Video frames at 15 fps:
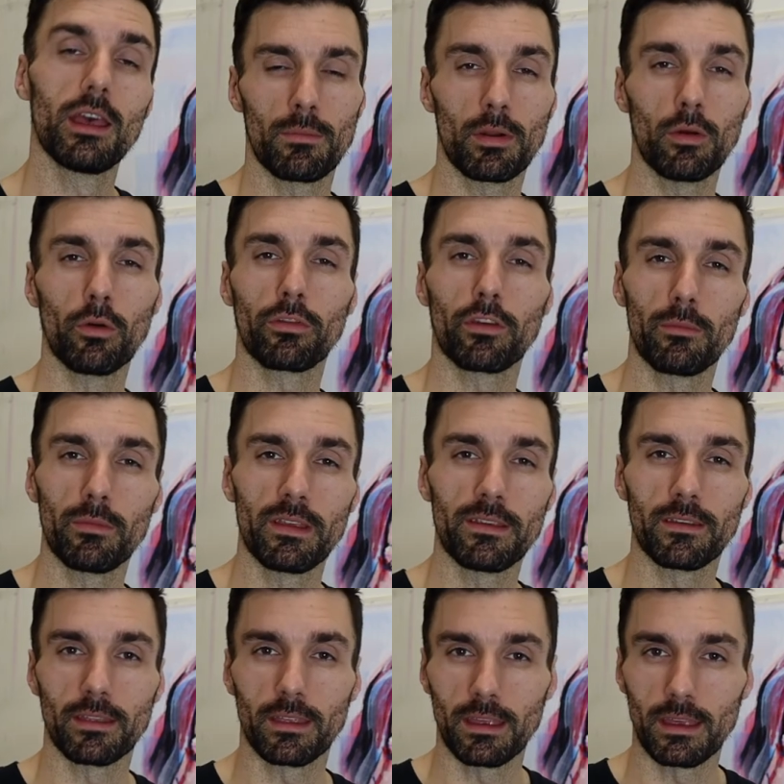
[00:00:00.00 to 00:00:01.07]
But it also means
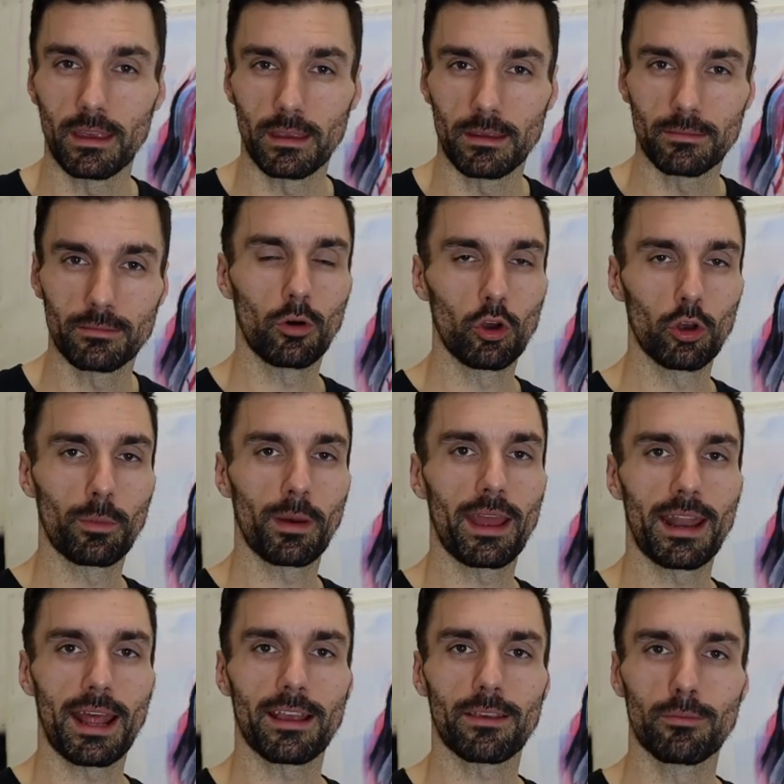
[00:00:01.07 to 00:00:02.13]
that the oil
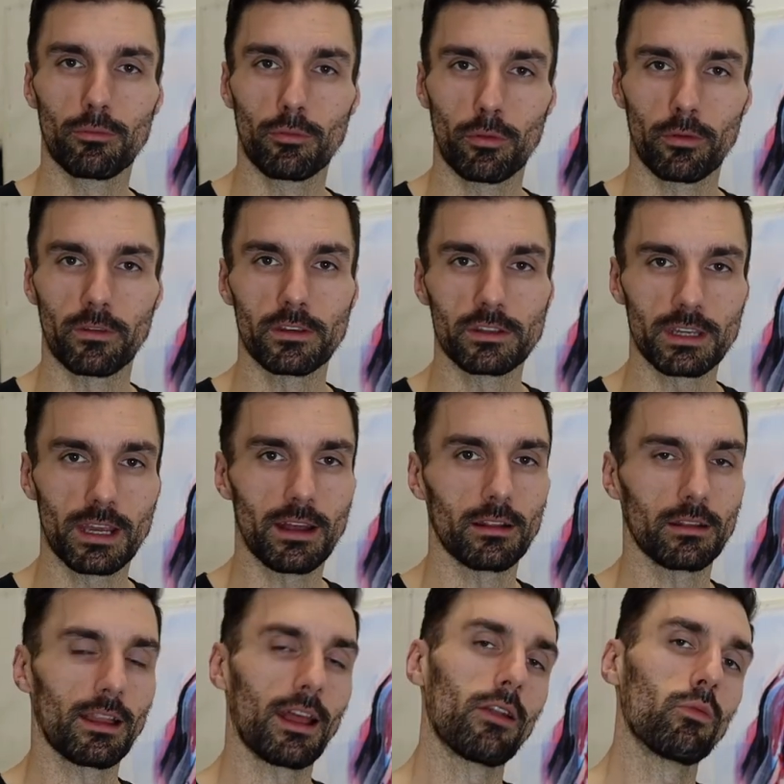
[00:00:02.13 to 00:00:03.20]
paint acts more as a gel,
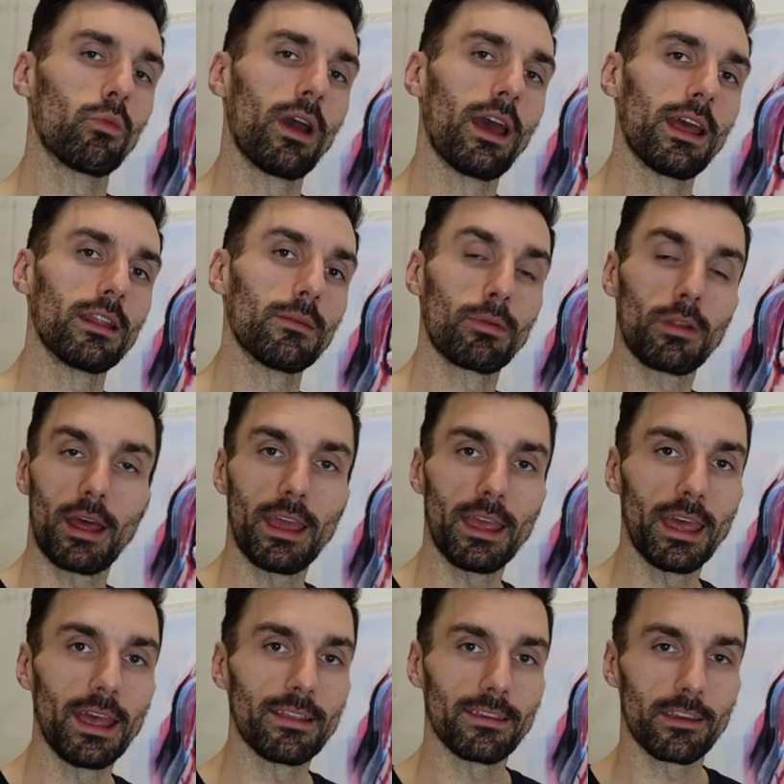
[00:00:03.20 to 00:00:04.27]
and when
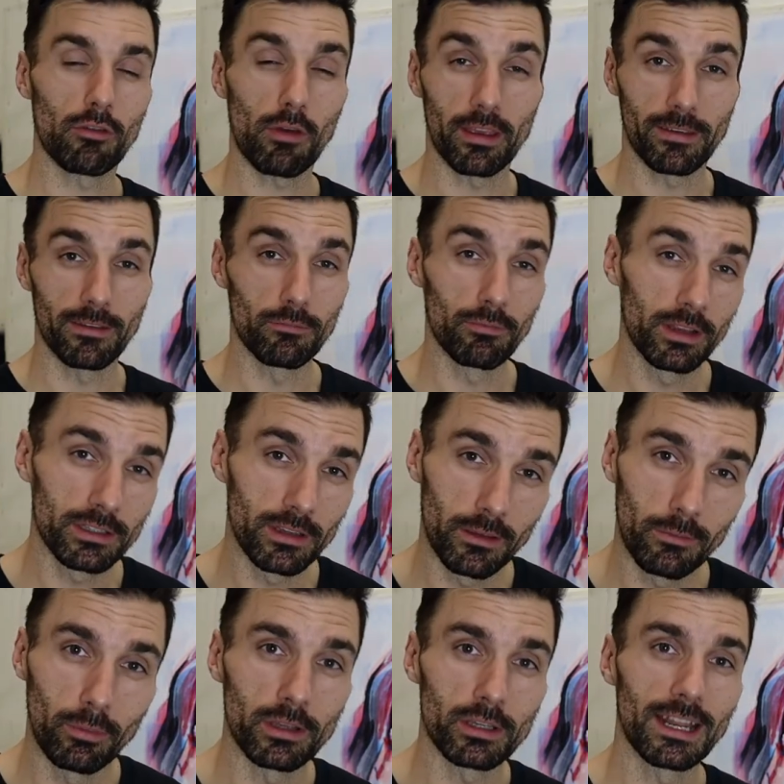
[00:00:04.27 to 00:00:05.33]
applying it, it creates these
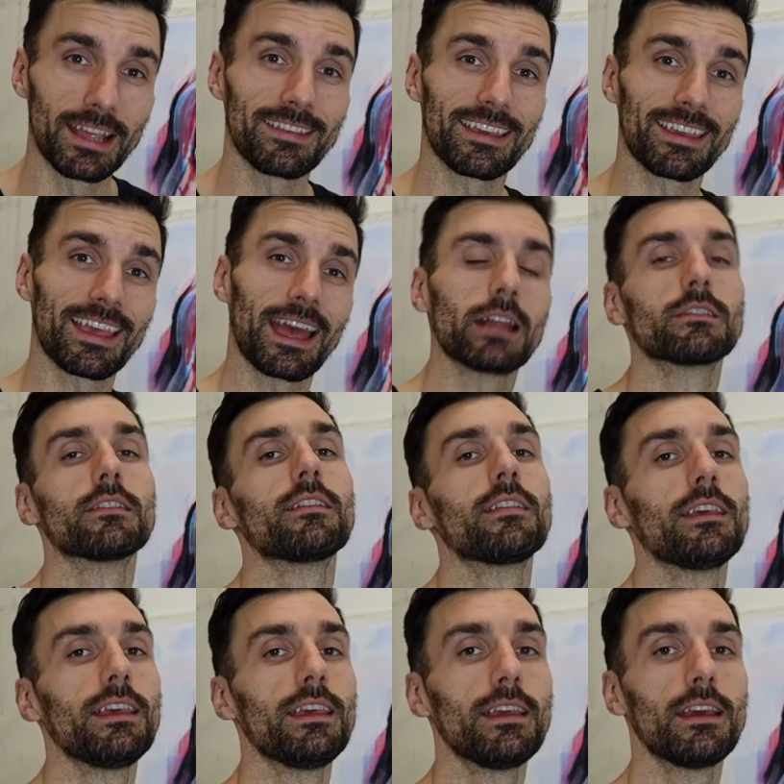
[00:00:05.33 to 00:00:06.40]
ridges which later catches
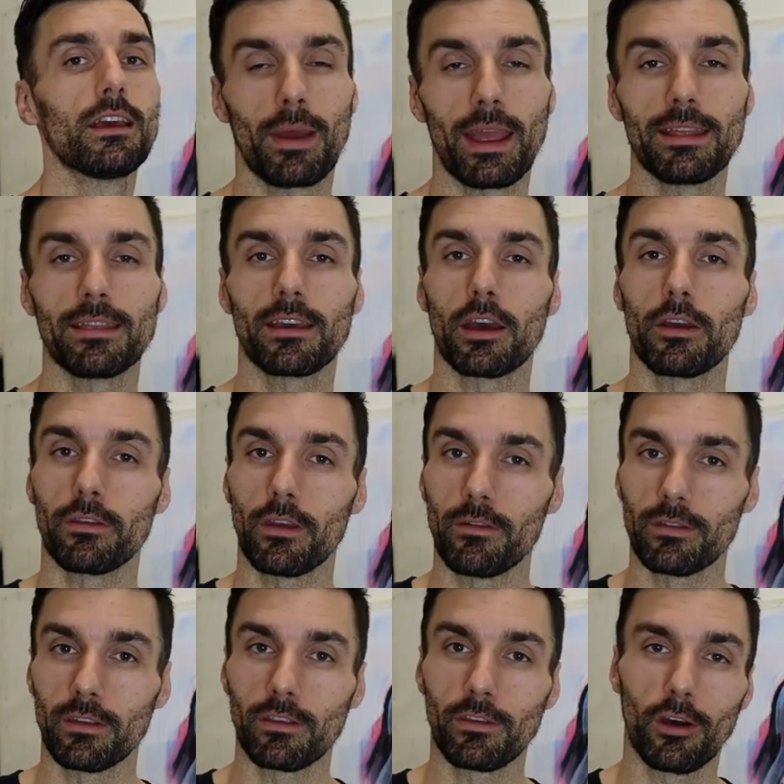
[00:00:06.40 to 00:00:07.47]
the paint that goes
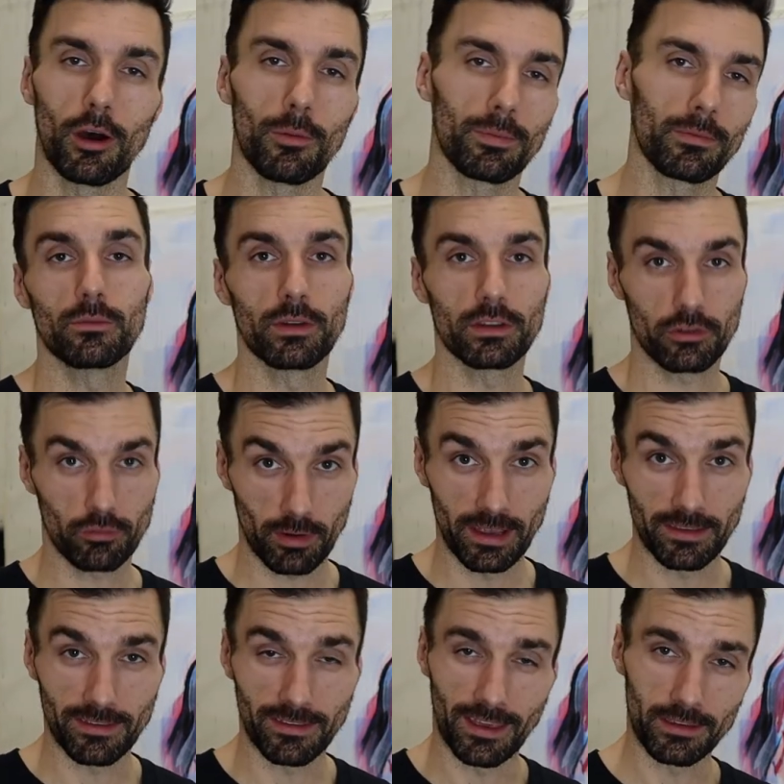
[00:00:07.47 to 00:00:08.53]
over the top, which
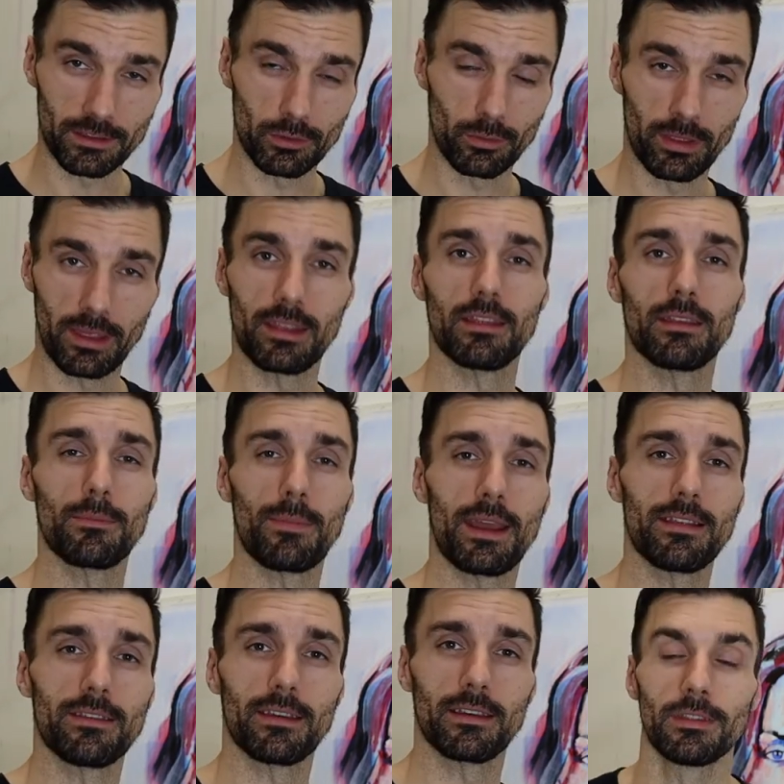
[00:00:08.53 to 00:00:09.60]
creates texture within the
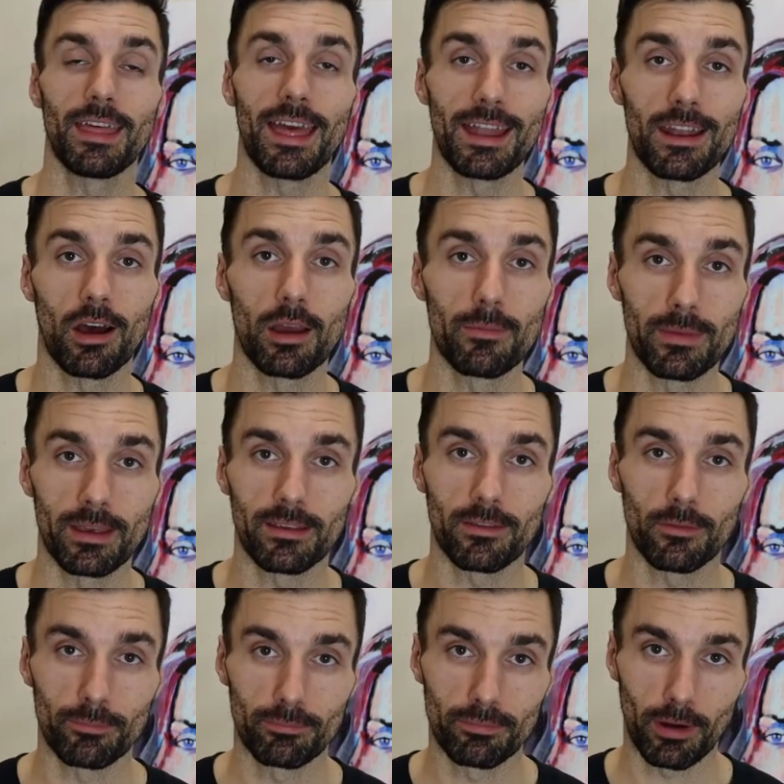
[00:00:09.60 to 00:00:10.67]
painting. Then I
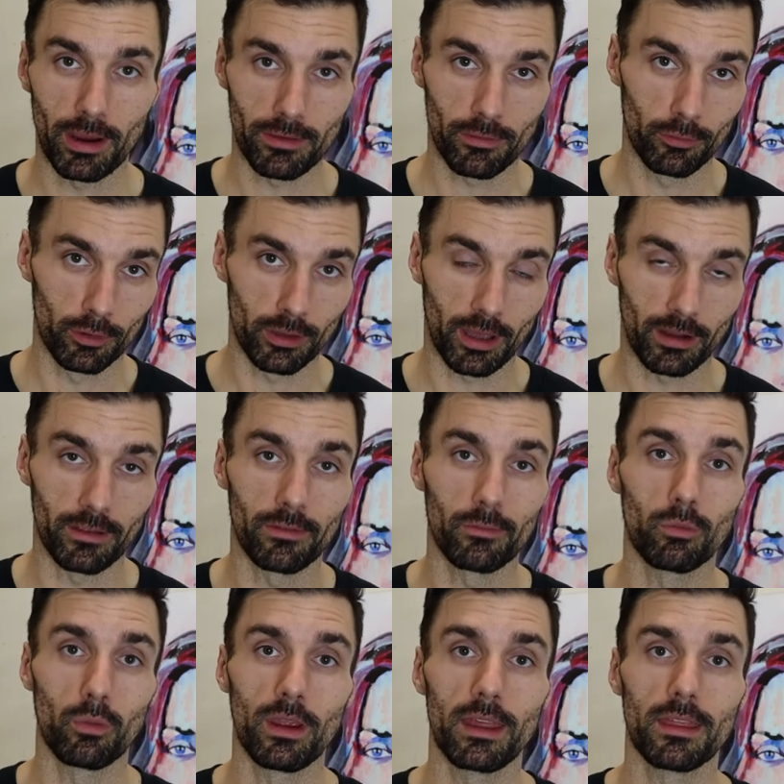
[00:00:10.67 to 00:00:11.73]
mix bright oil
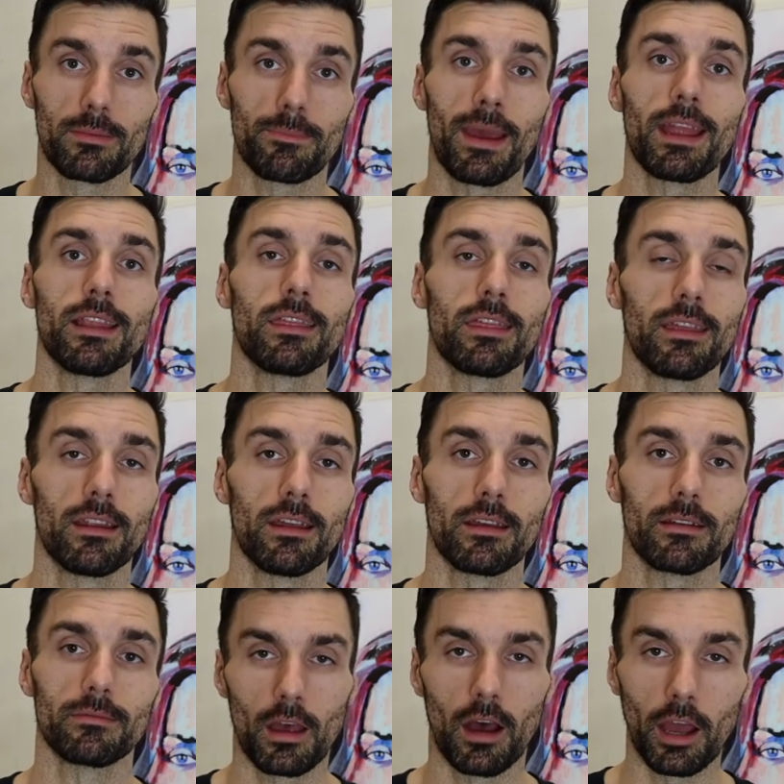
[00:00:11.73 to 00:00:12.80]
colours with paint
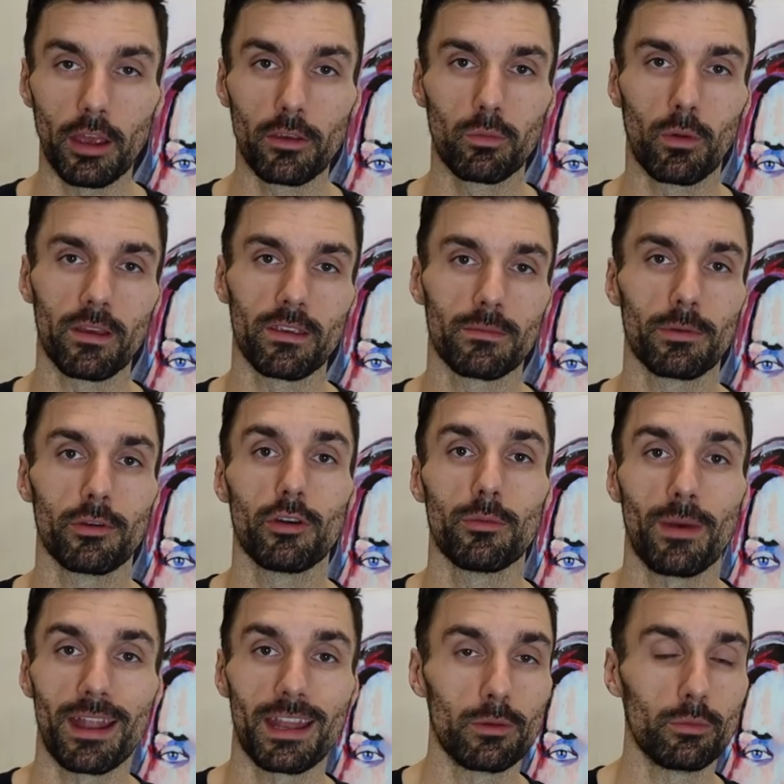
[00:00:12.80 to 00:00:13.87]
thinner. I use white spirit,
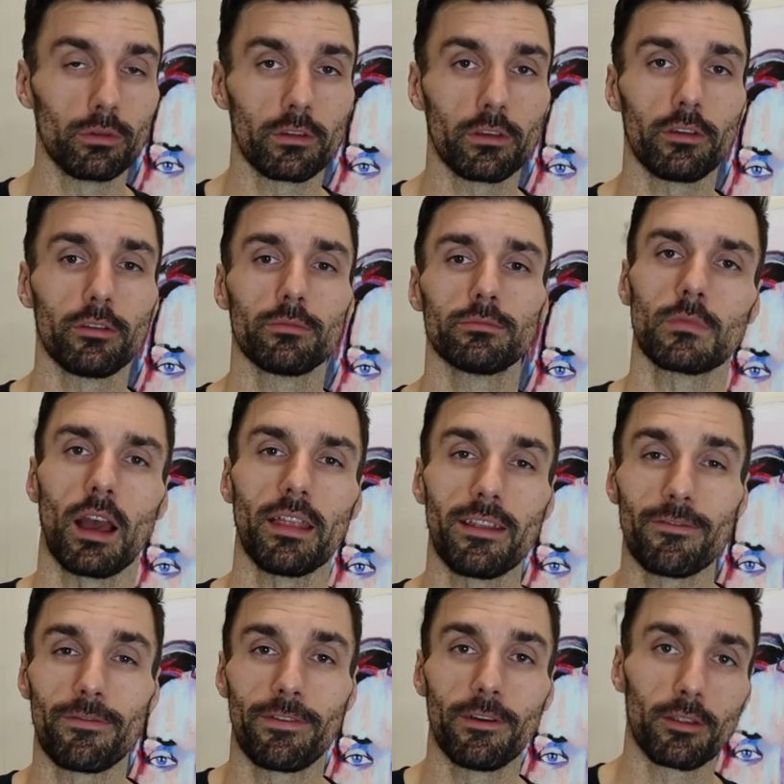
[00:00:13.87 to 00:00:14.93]
but any will do. I
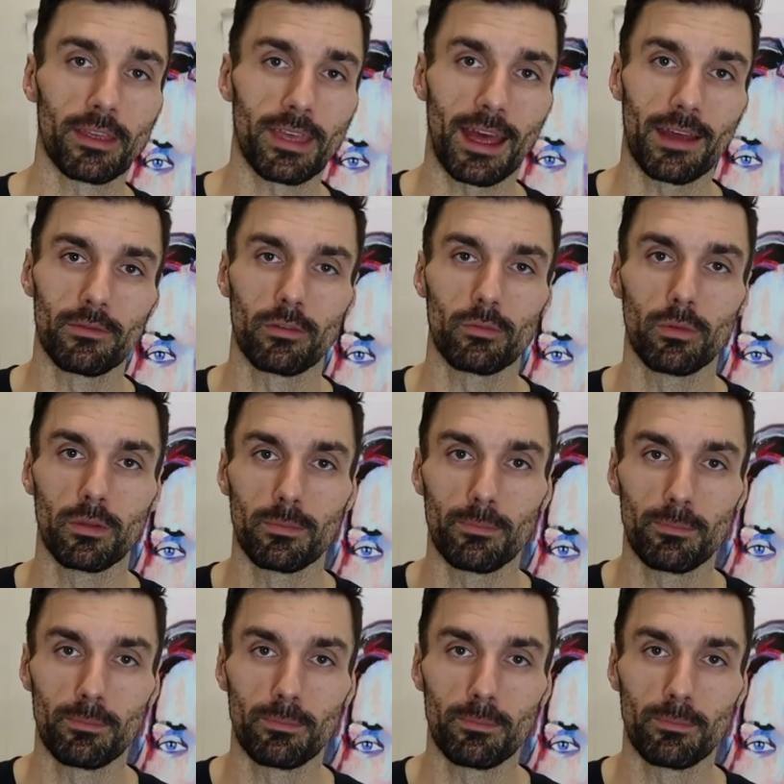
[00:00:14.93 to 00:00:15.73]
then fill the canvas with